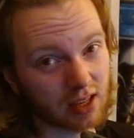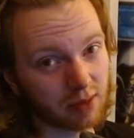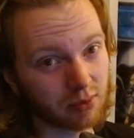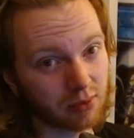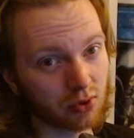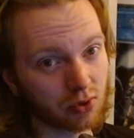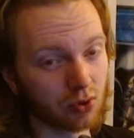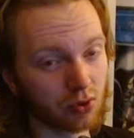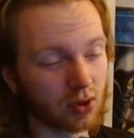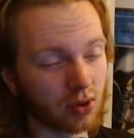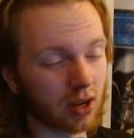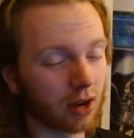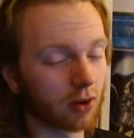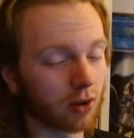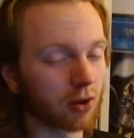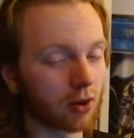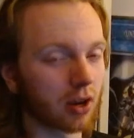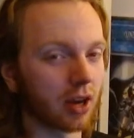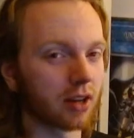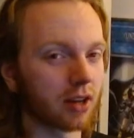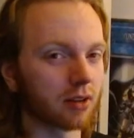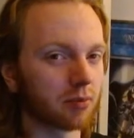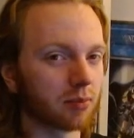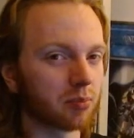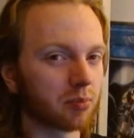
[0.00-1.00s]
so you are
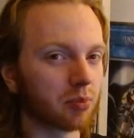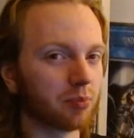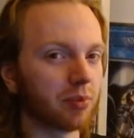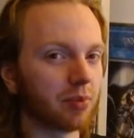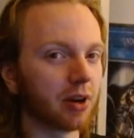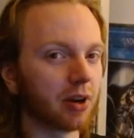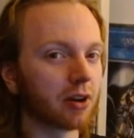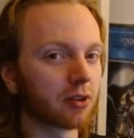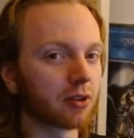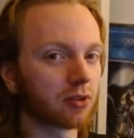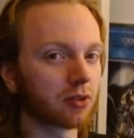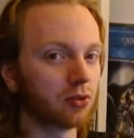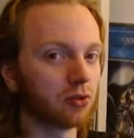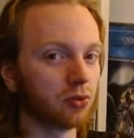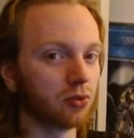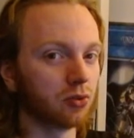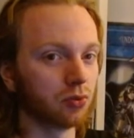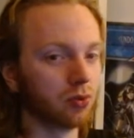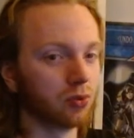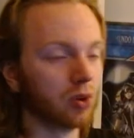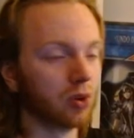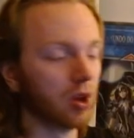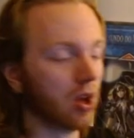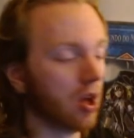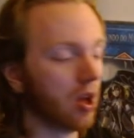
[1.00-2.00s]
kind of prepared to
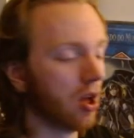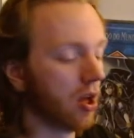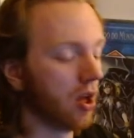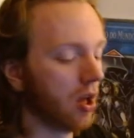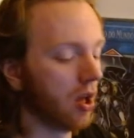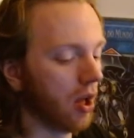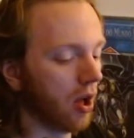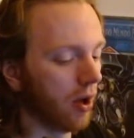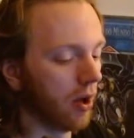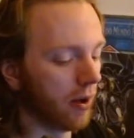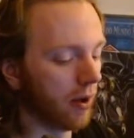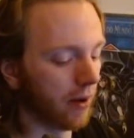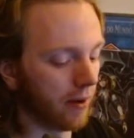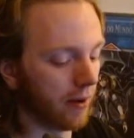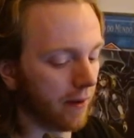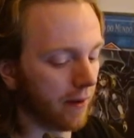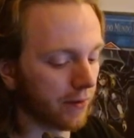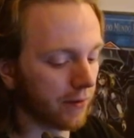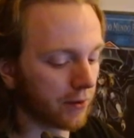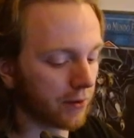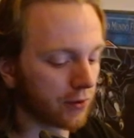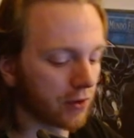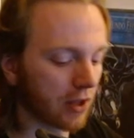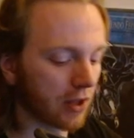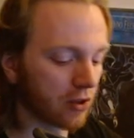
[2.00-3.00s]

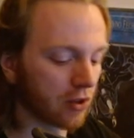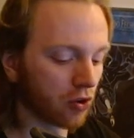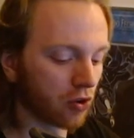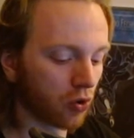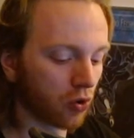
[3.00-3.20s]
understand,